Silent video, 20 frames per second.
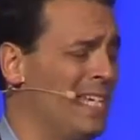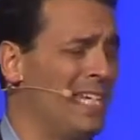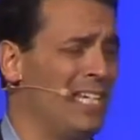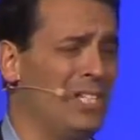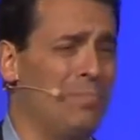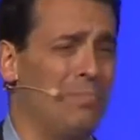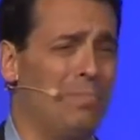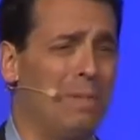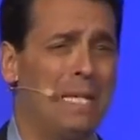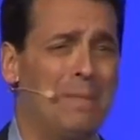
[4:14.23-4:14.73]

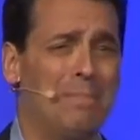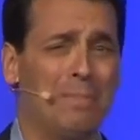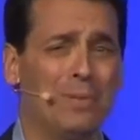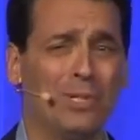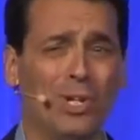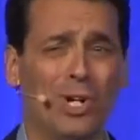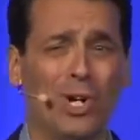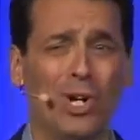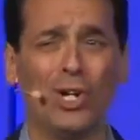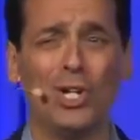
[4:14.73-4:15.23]
is
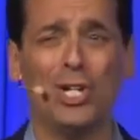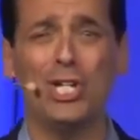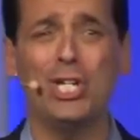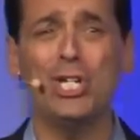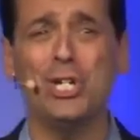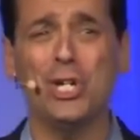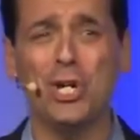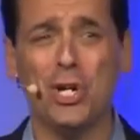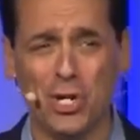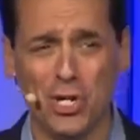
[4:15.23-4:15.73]
people are
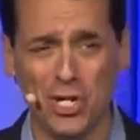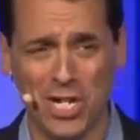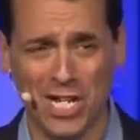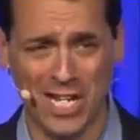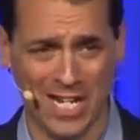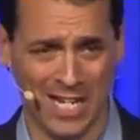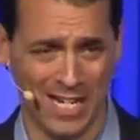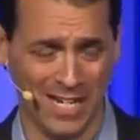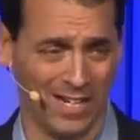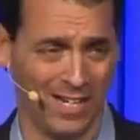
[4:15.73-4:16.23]

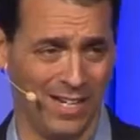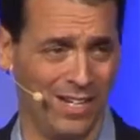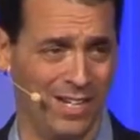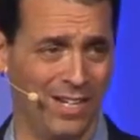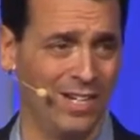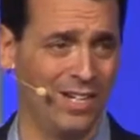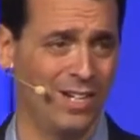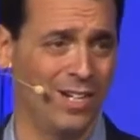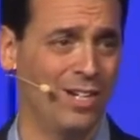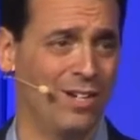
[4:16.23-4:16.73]
yearning
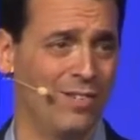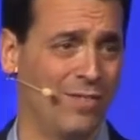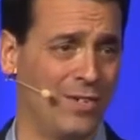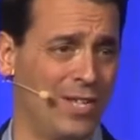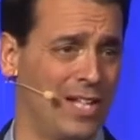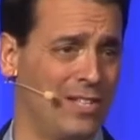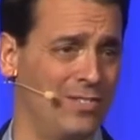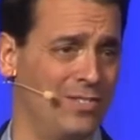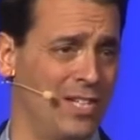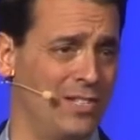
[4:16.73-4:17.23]

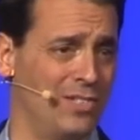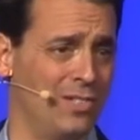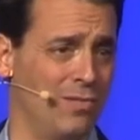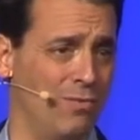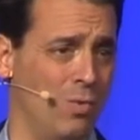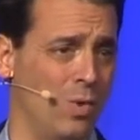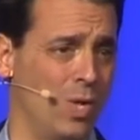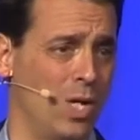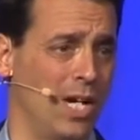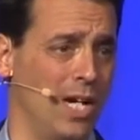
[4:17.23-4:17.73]
for that sense
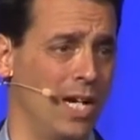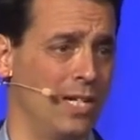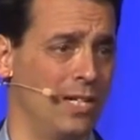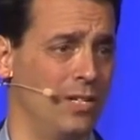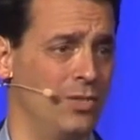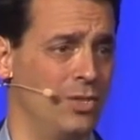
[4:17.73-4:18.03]
of why.